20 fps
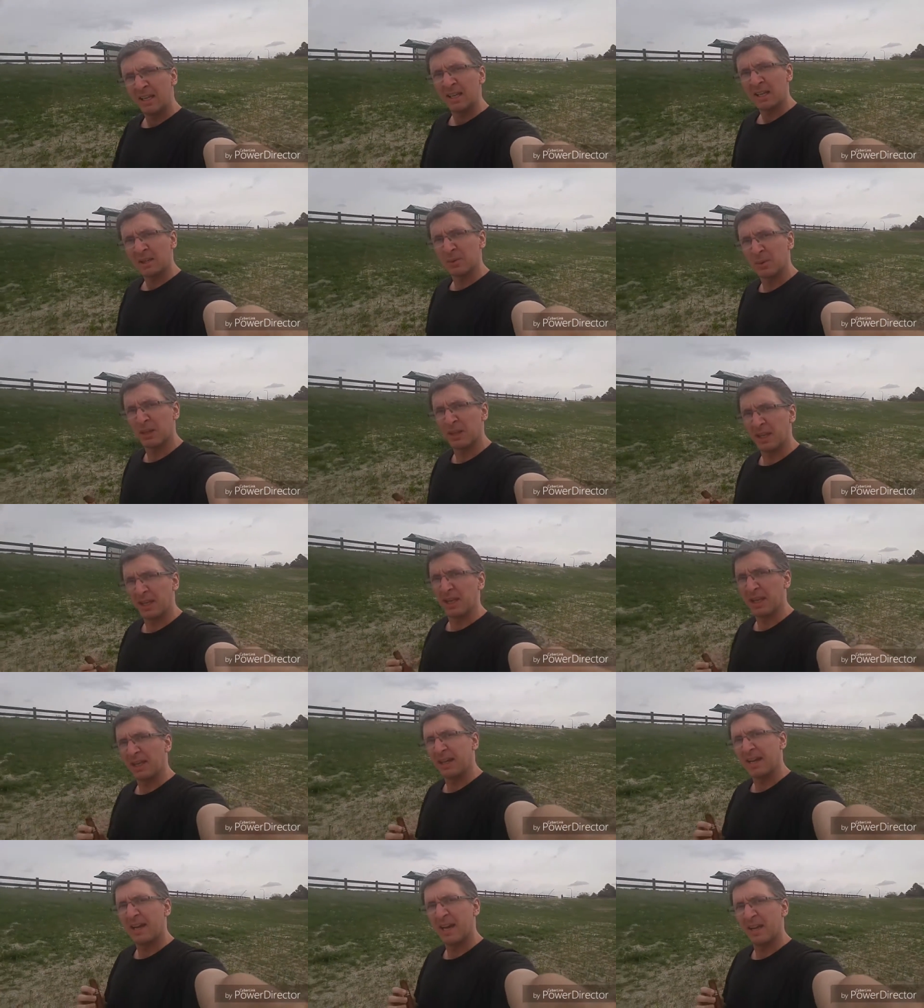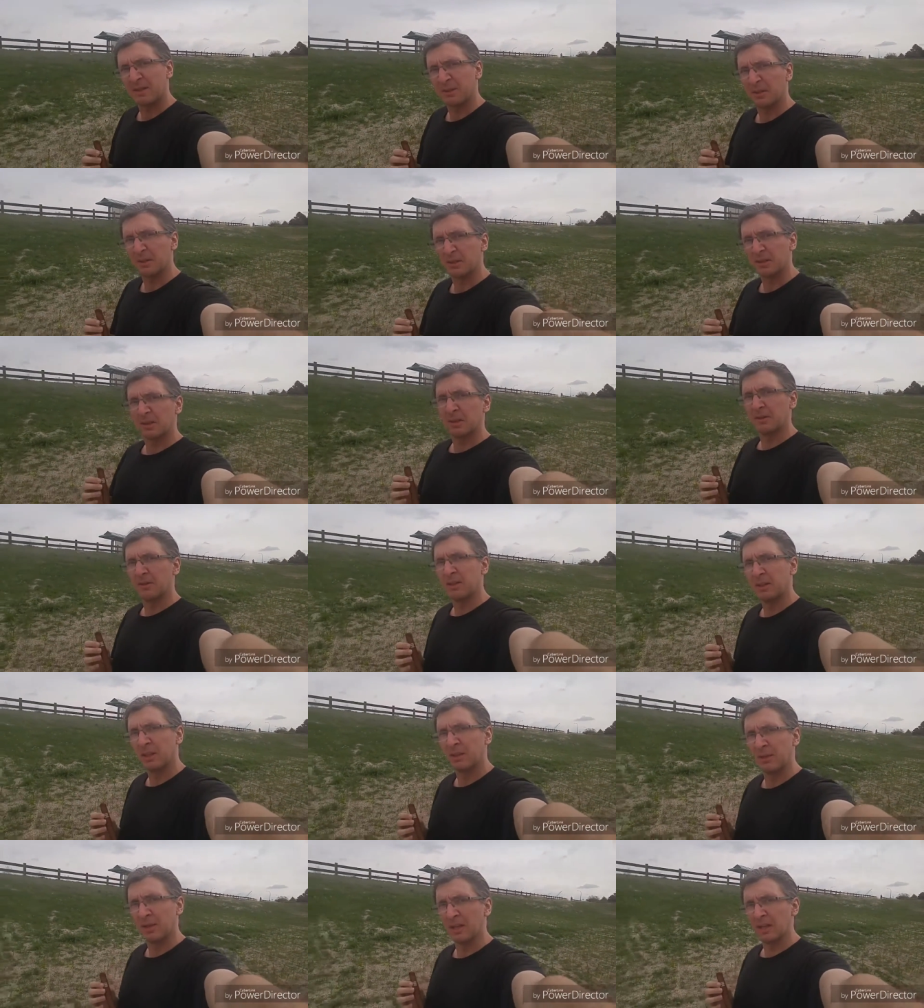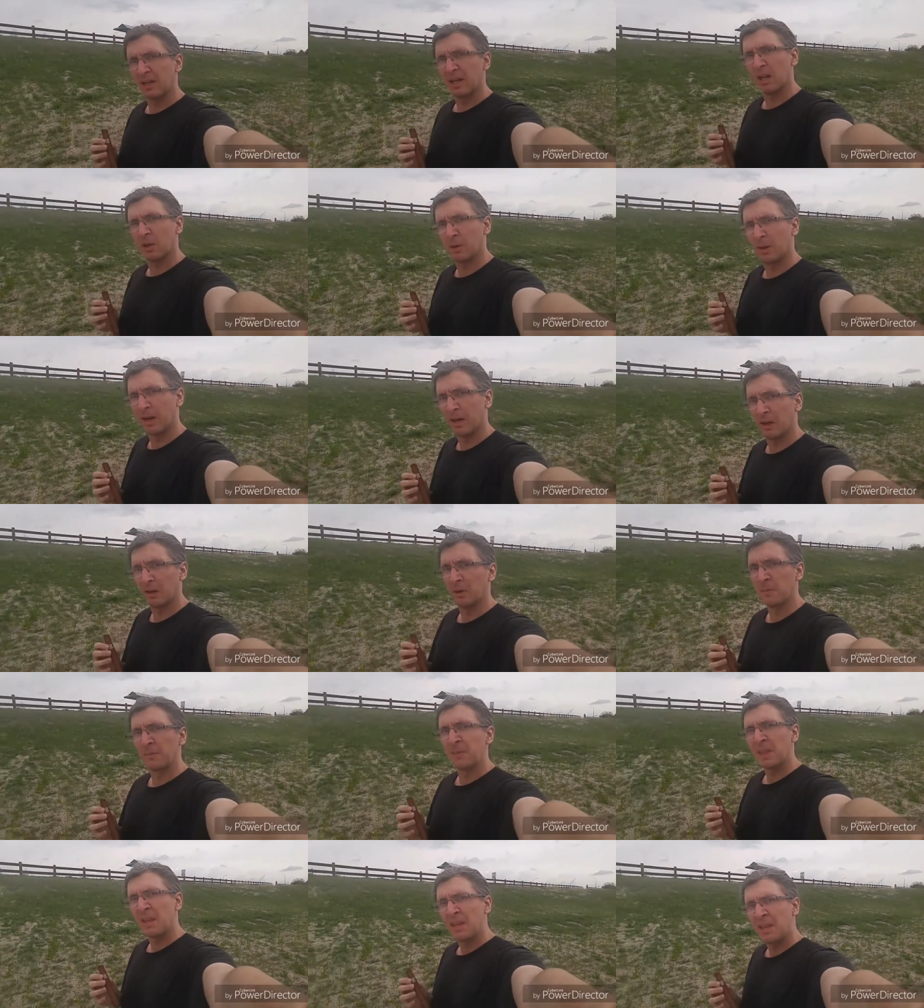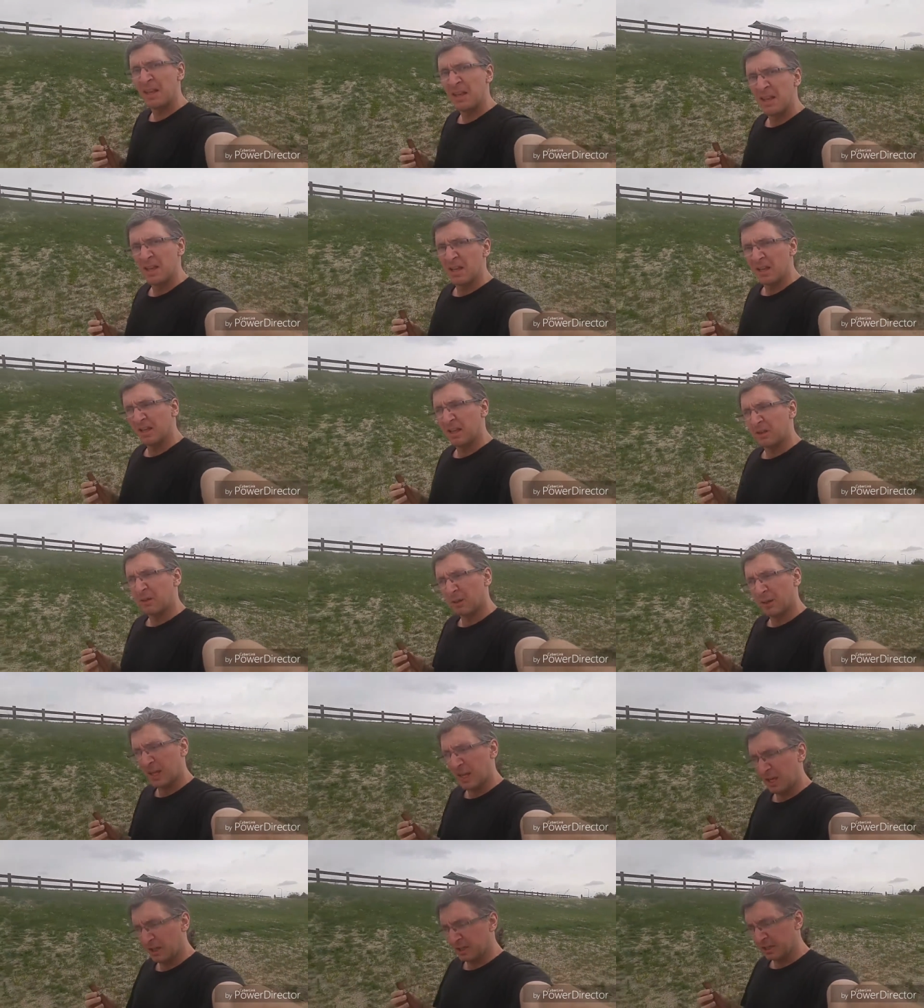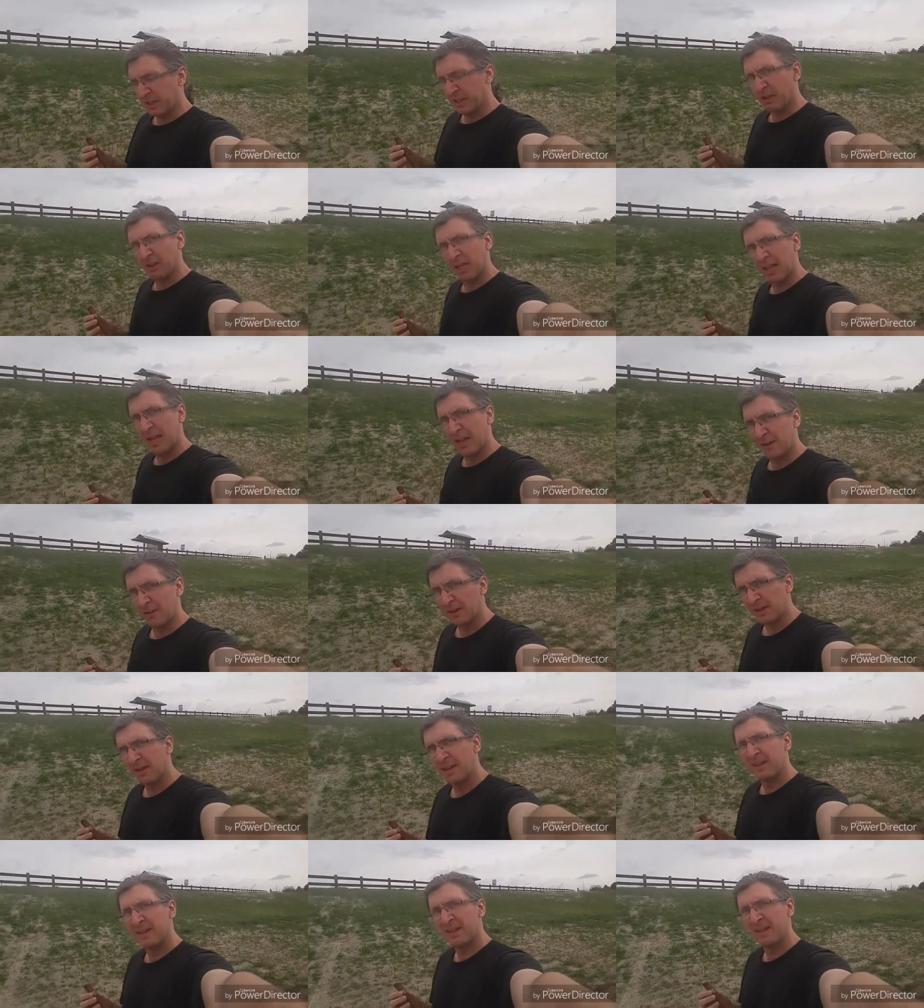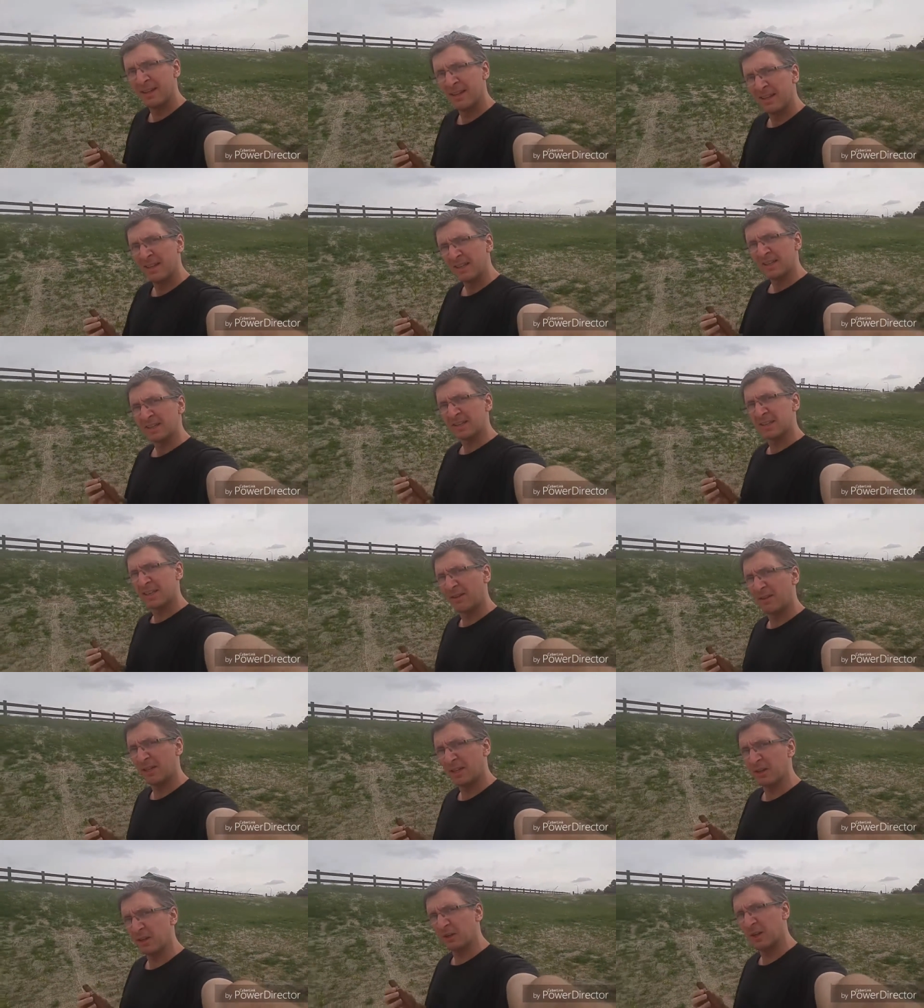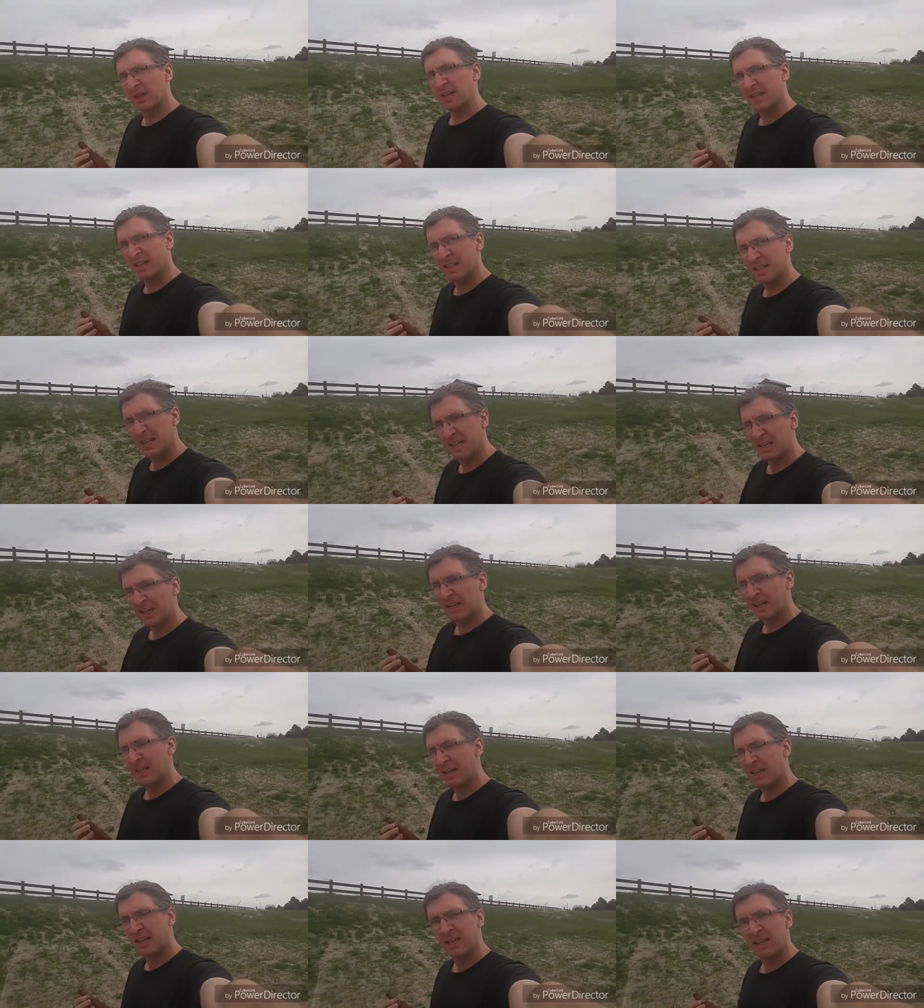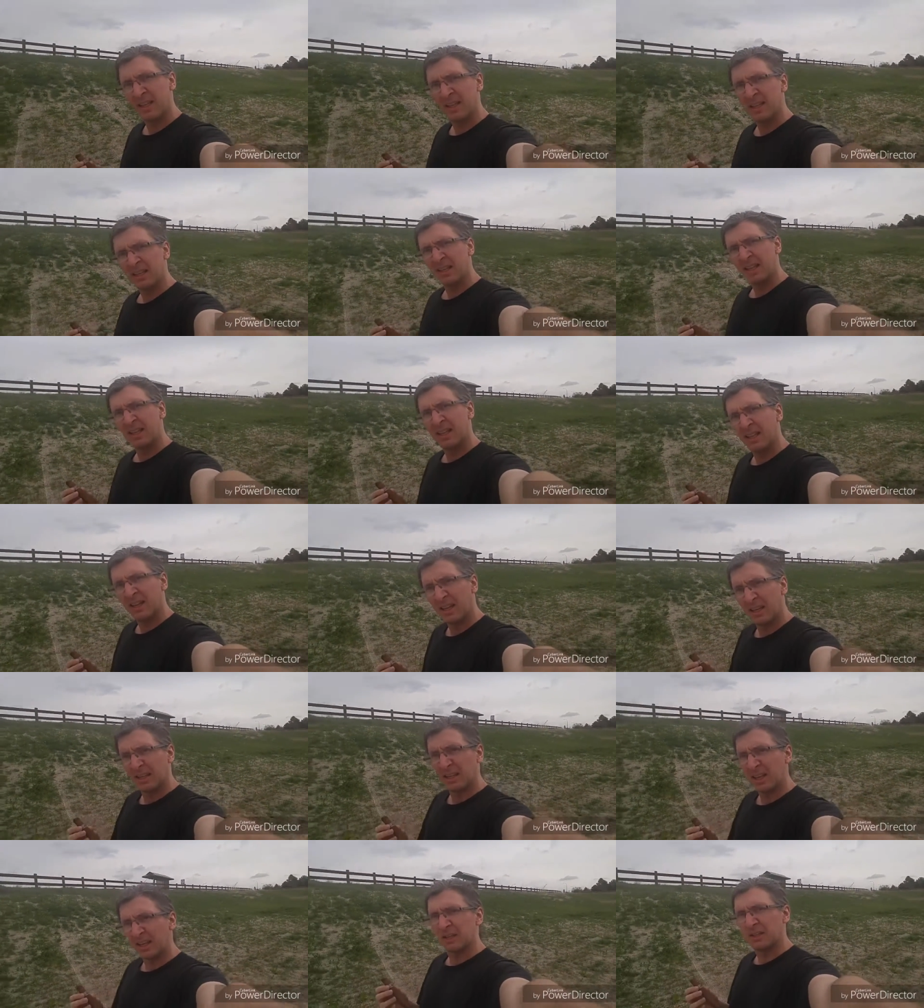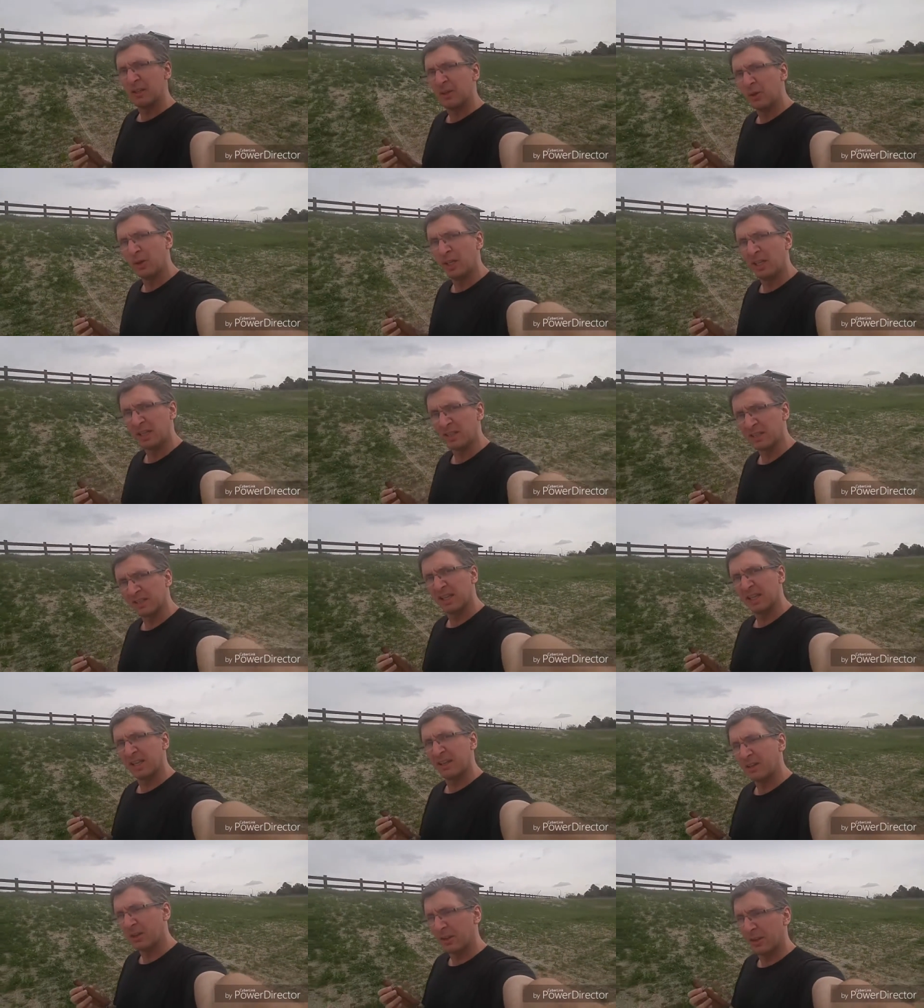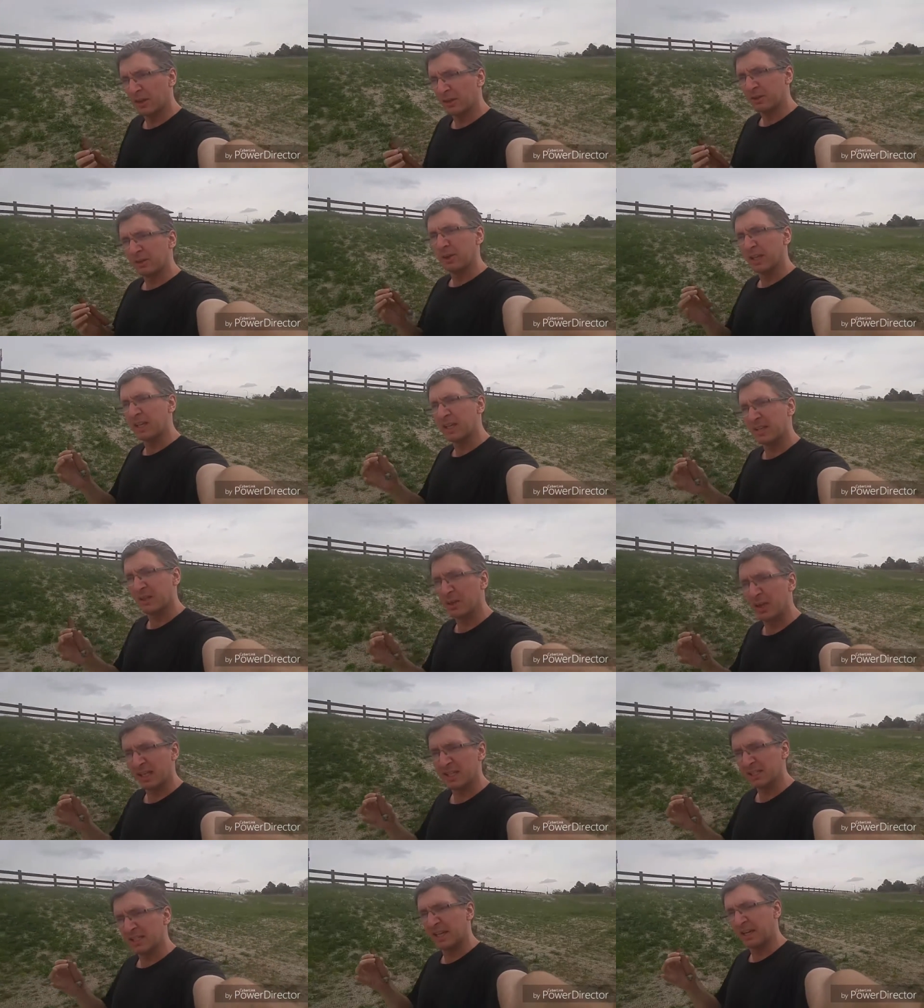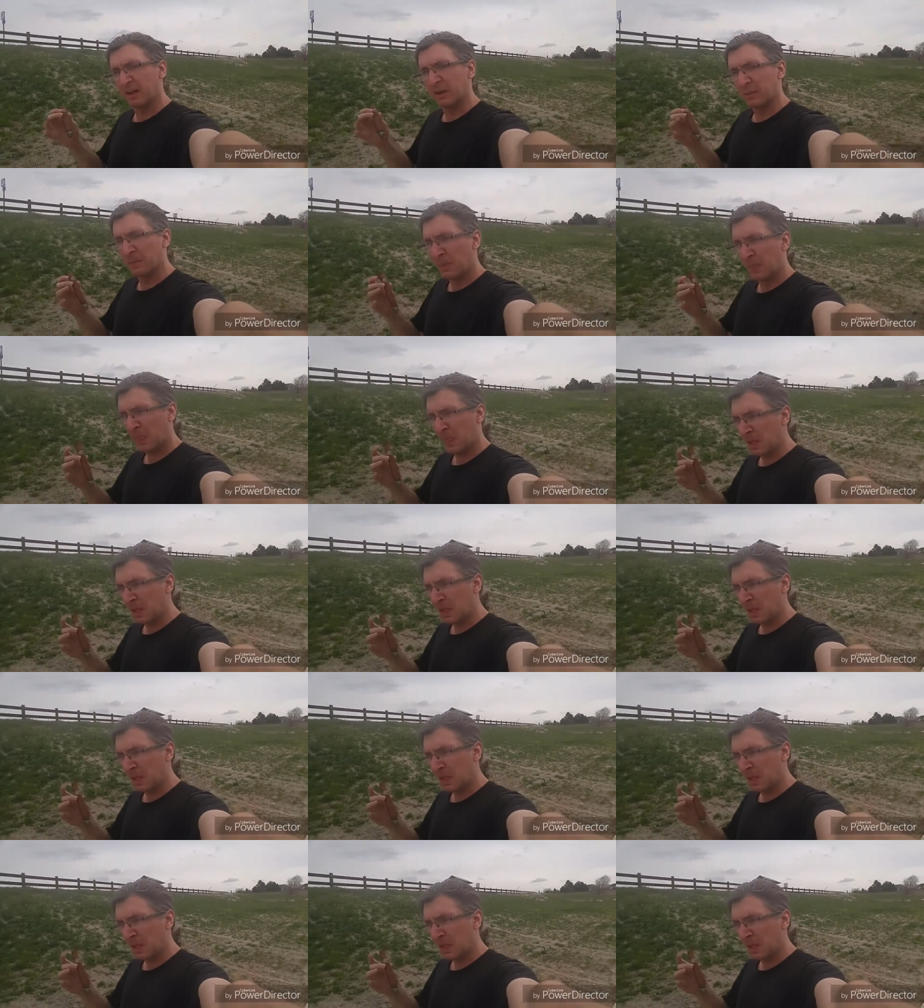It's one of the hazards of living in Colorado. So occasionally you'll have 70 degrees, and then like 2 days later, two days later,